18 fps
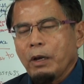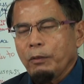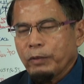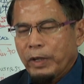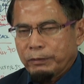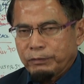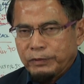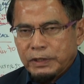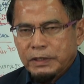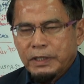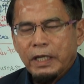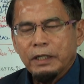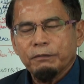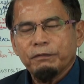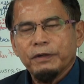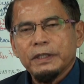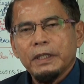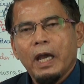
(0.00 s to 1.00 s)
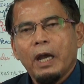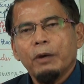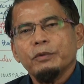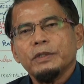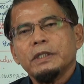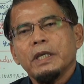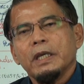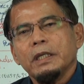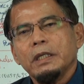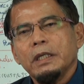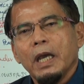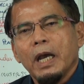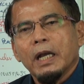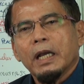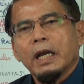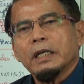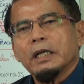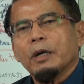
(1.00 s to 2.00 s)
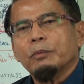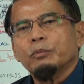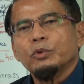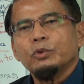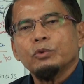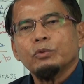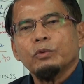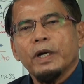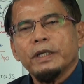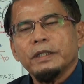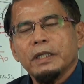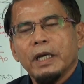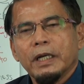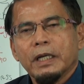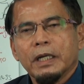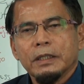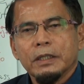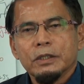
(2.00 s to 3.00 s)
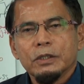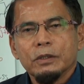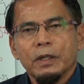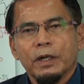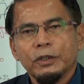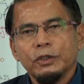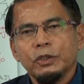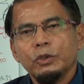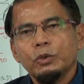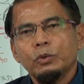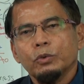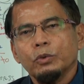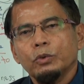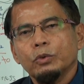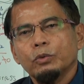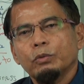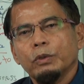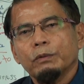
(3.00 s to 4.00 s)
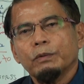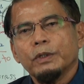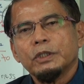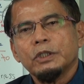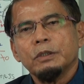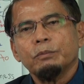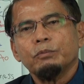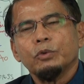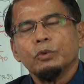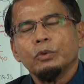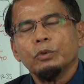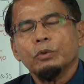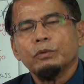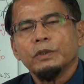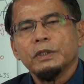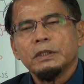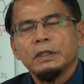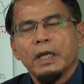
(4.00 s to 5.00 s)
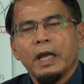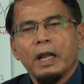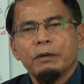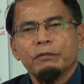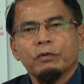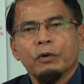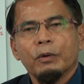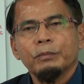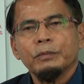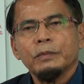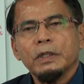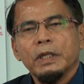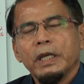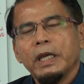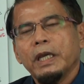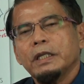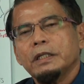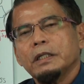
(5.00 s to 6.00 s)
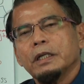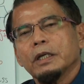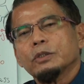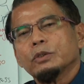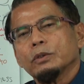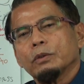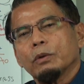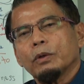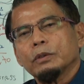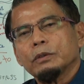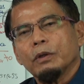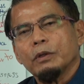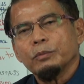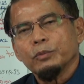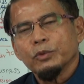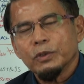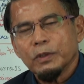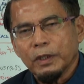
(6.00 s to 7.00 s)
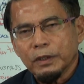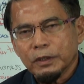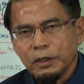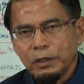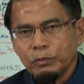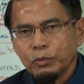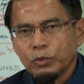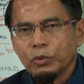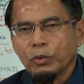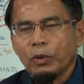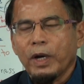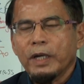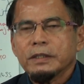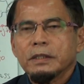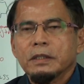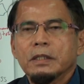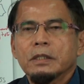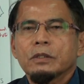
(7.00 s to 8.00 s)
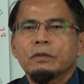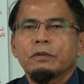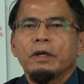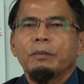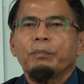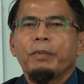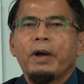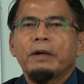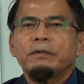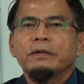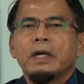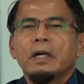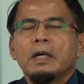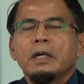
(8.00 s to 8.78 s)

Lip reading: when we recite the Fatiha, we say, Iyaka na'budu wa iyaka nasta'in, to you we worship, to you we seek help from. Ihdina siratal mustaqim, show us the straight path.